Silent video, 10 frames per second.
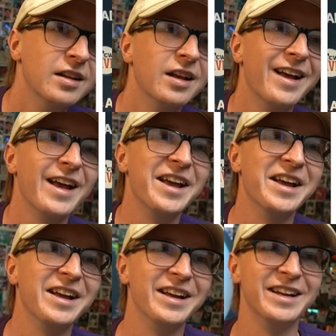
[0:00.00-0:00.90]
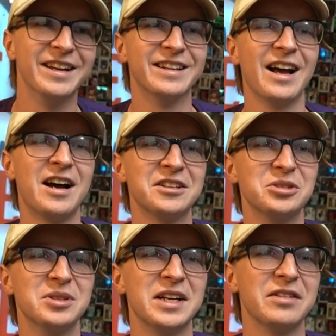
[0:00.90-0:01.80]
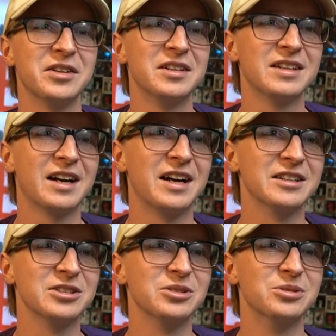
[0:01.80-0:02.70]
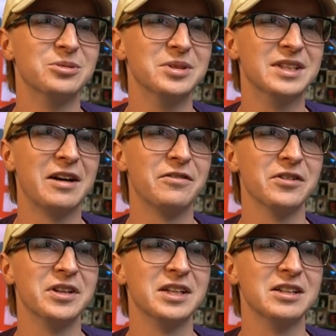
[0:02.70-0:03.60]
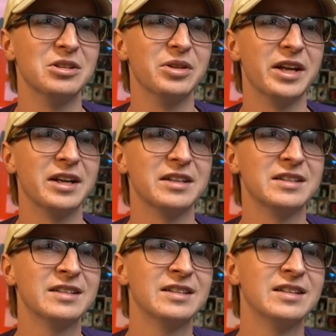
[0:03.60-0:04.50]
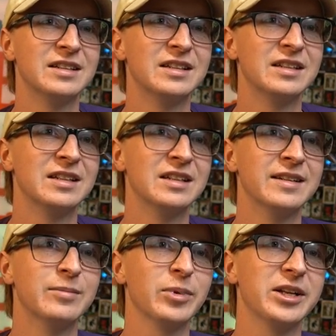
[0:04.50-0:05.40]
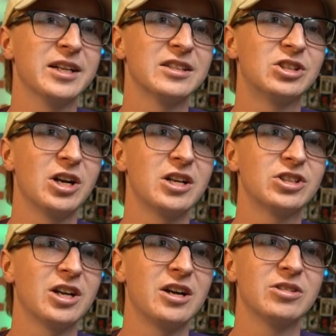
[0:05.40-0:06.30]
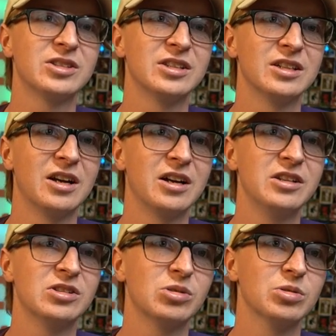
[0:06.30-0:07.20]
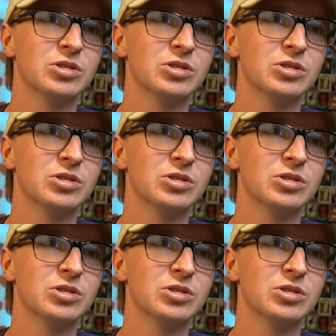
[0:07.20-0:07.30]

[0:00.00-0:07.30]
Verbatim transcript: Hey, got you, David. Got you. We definitely can do that. Played against Josh Donaldson in high school.